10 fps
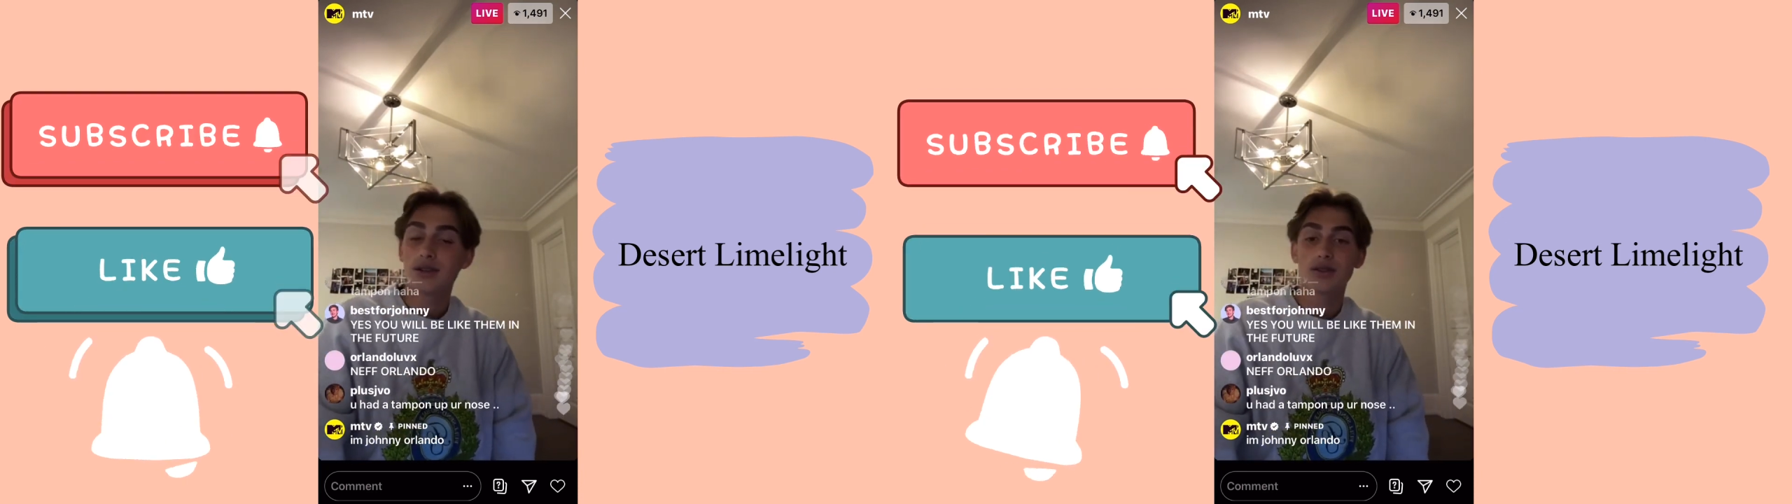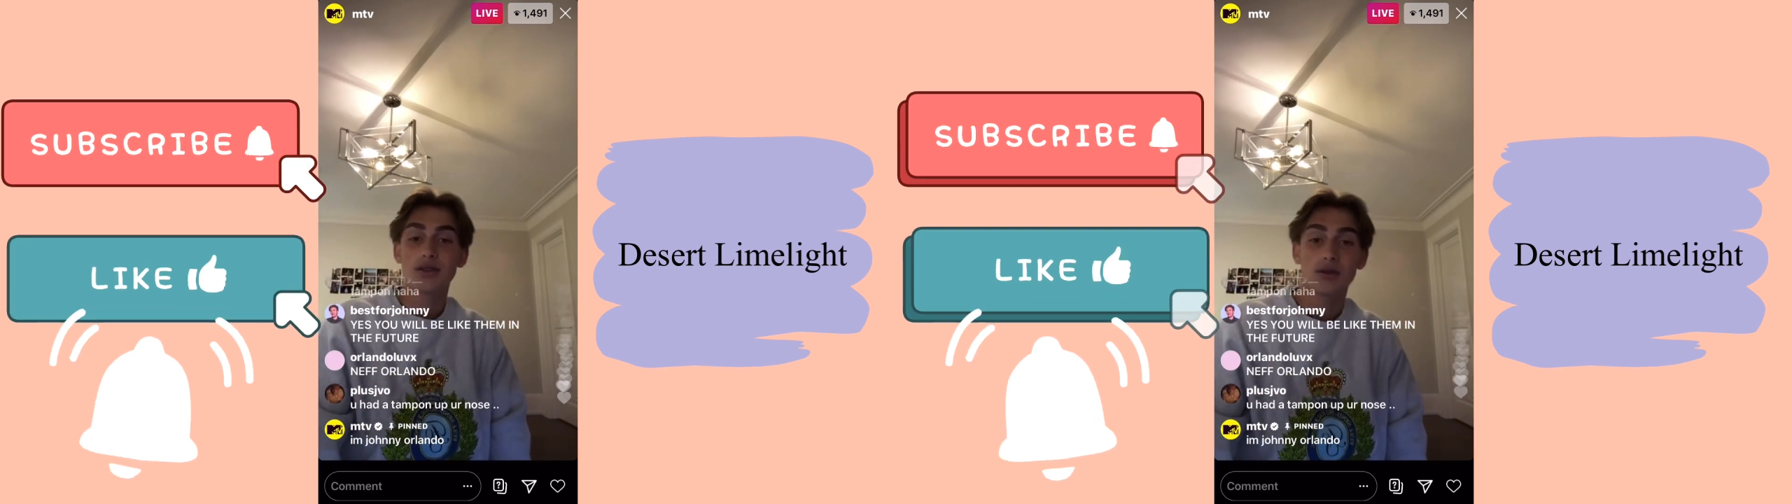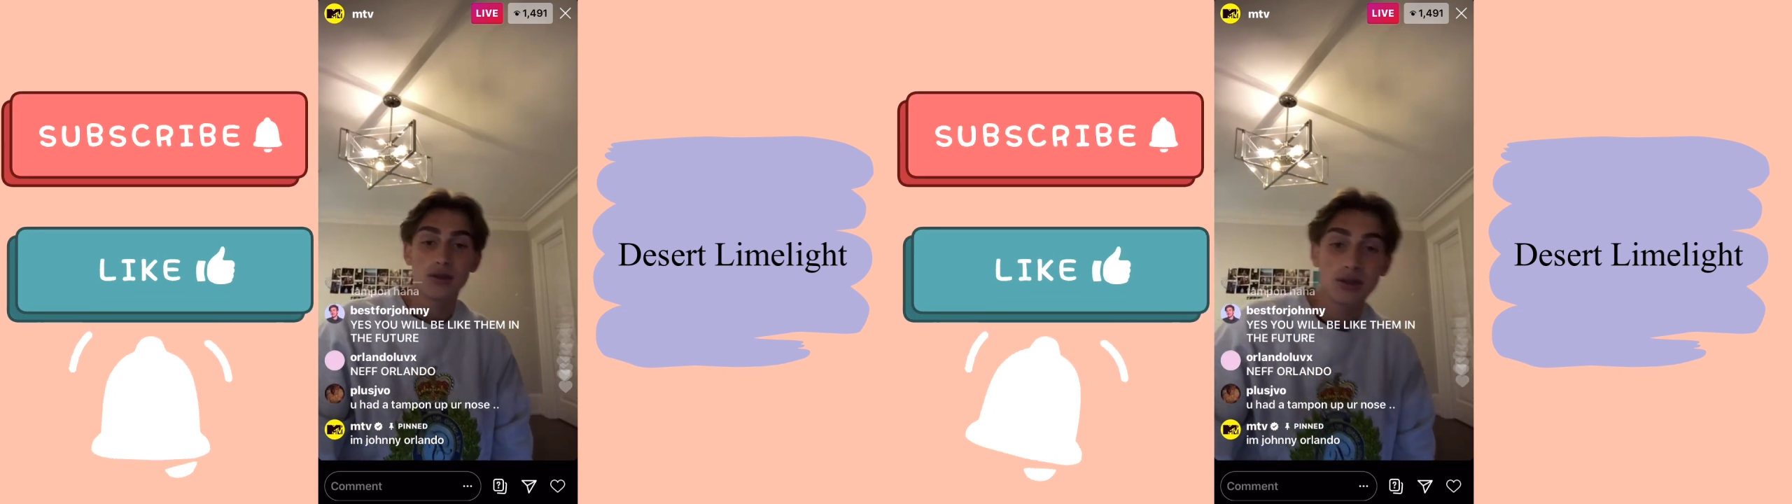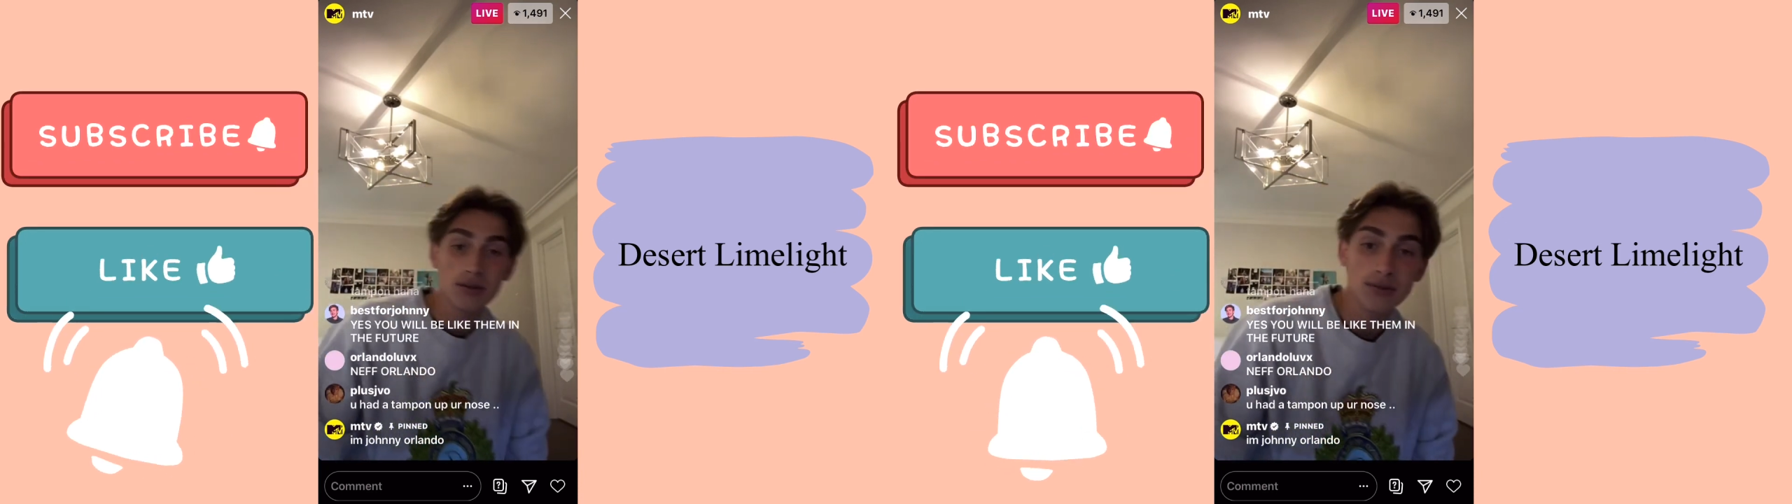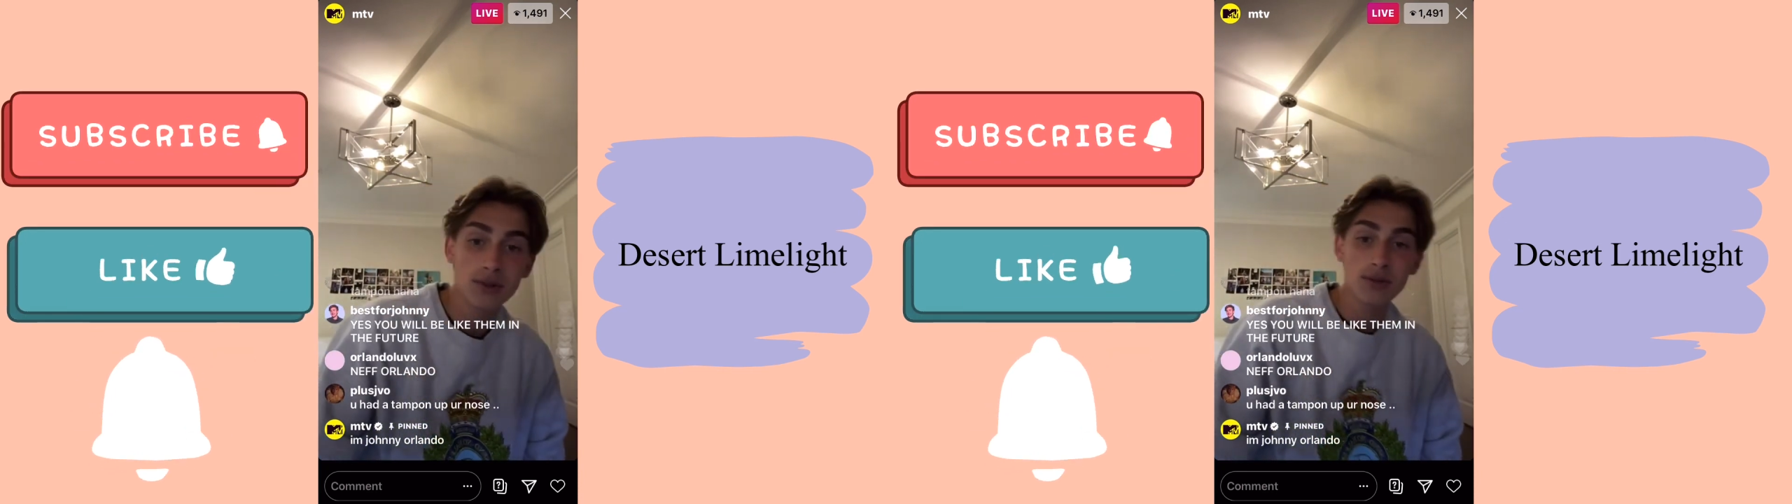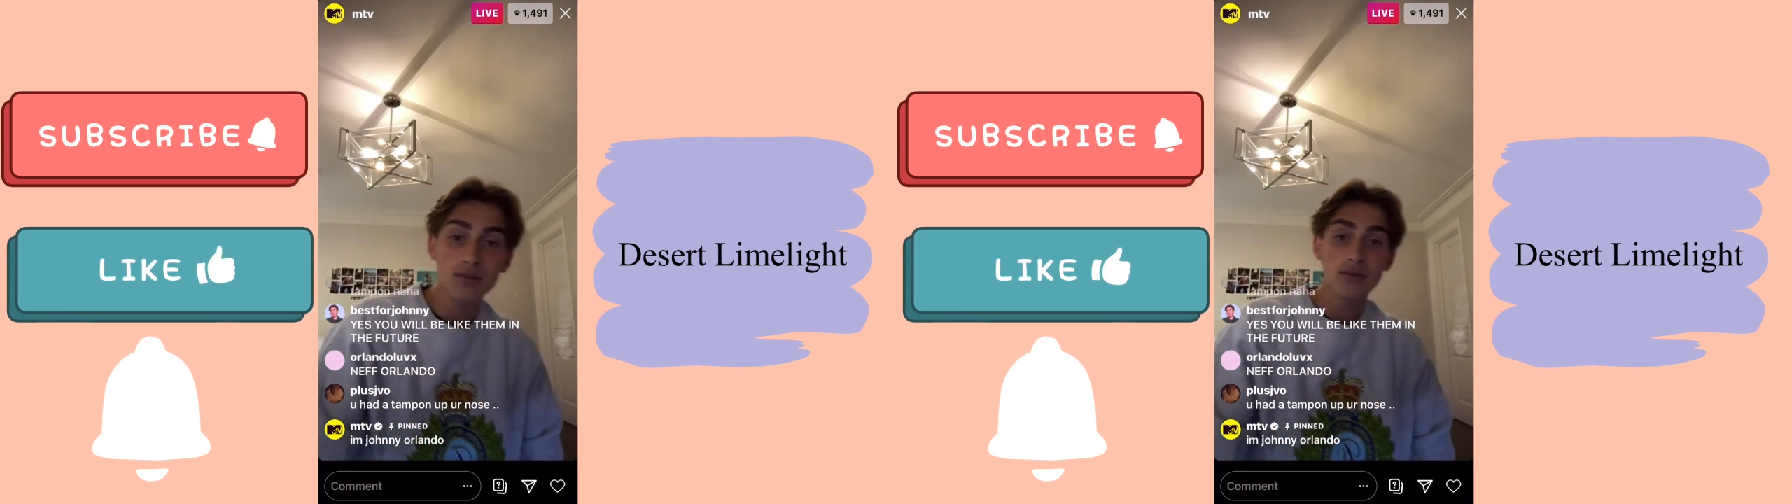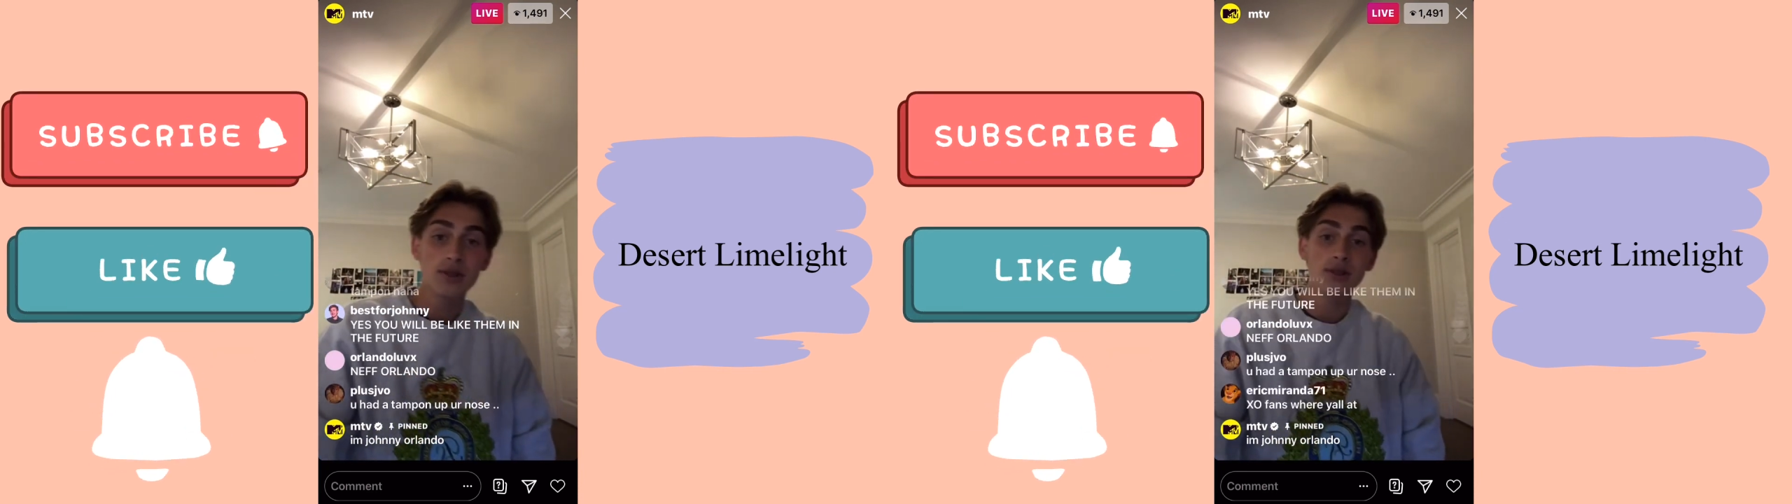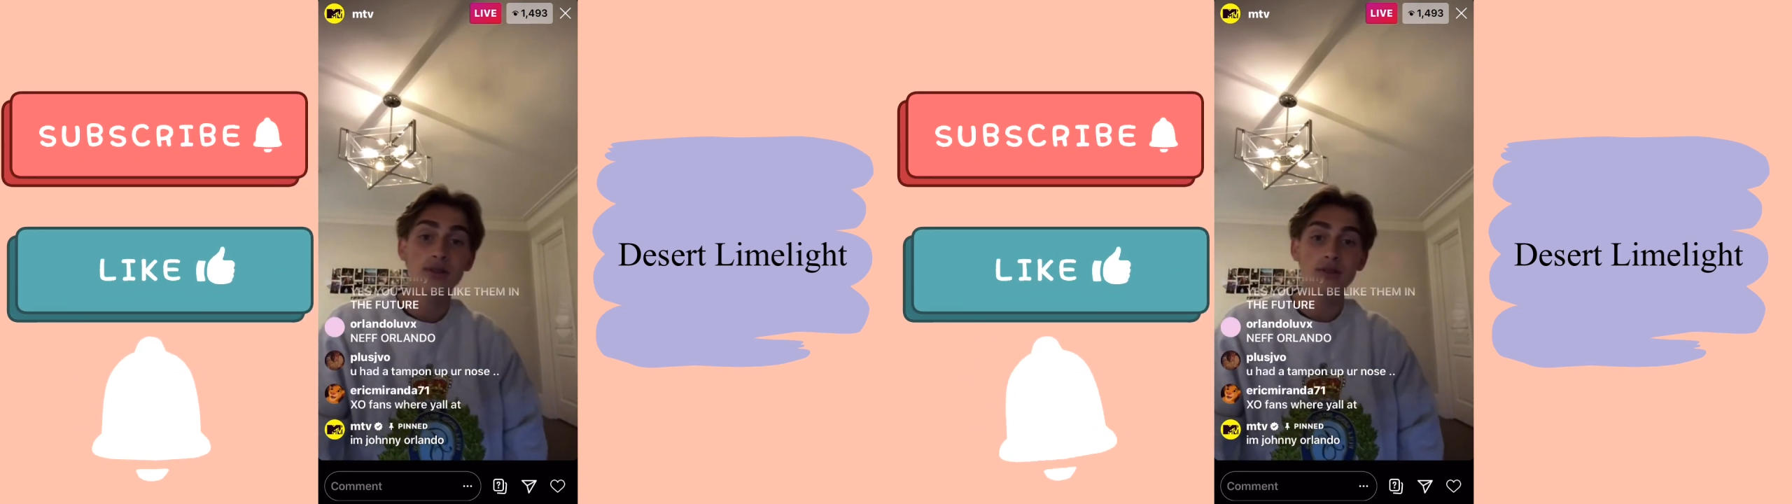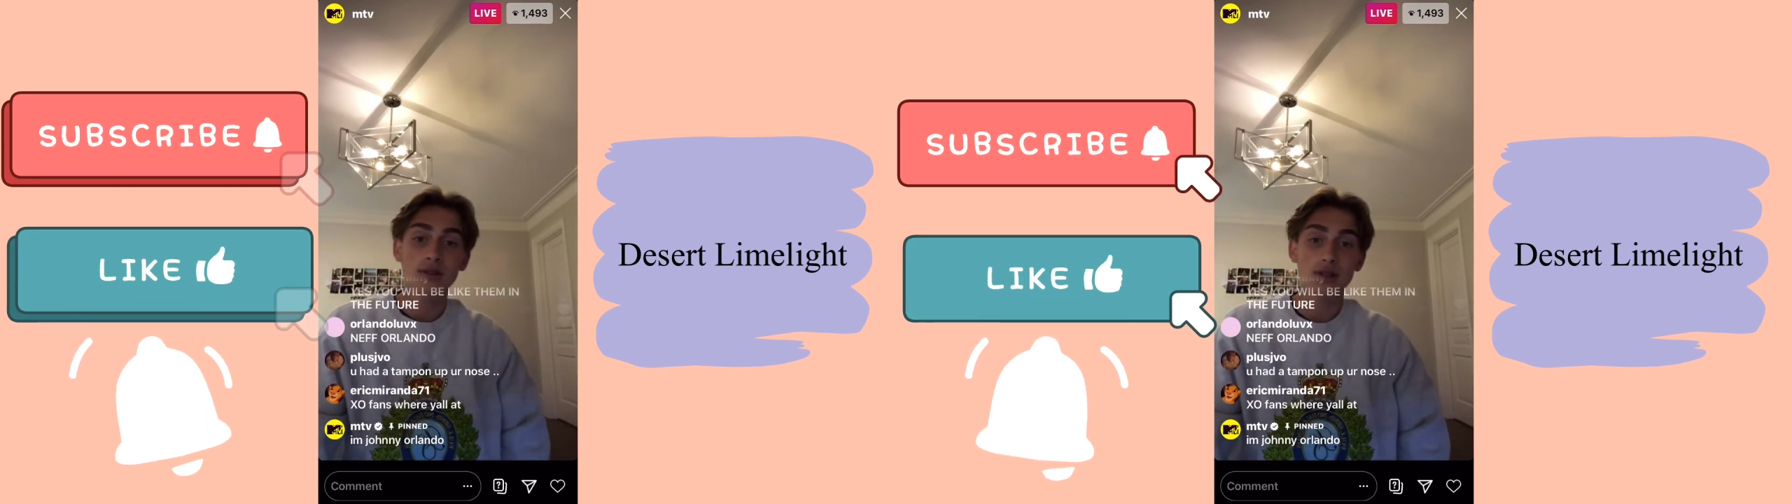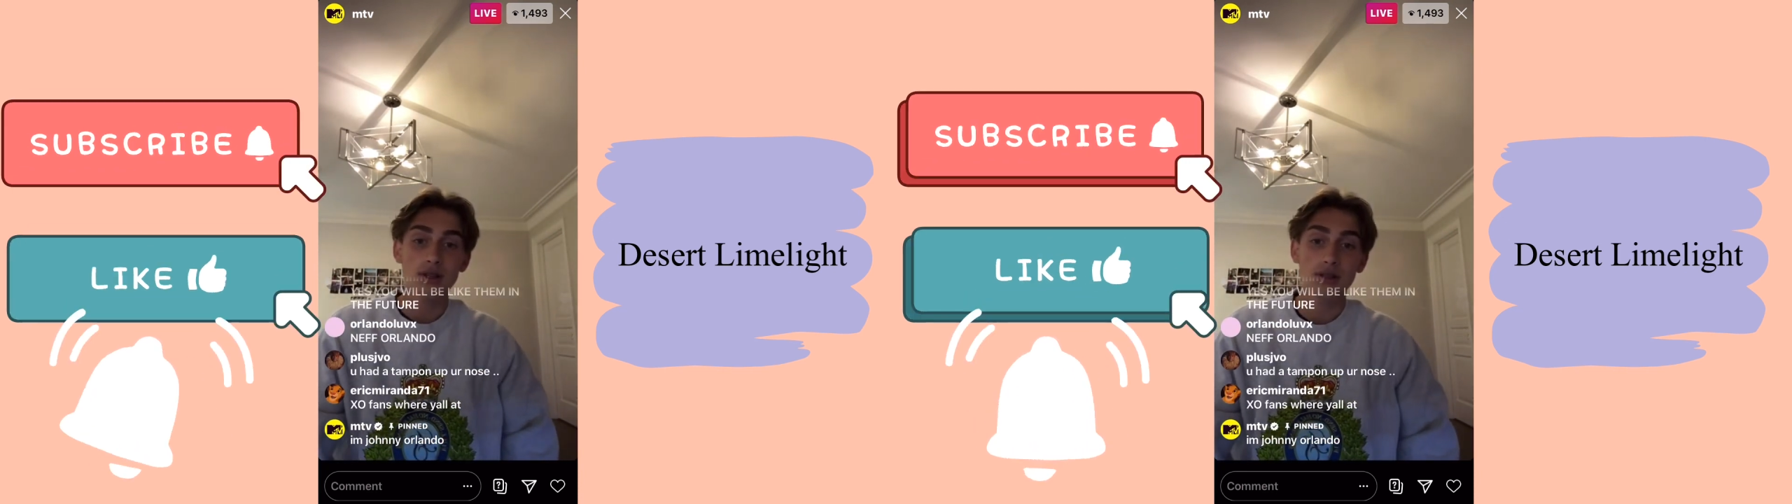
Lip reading: So let me paint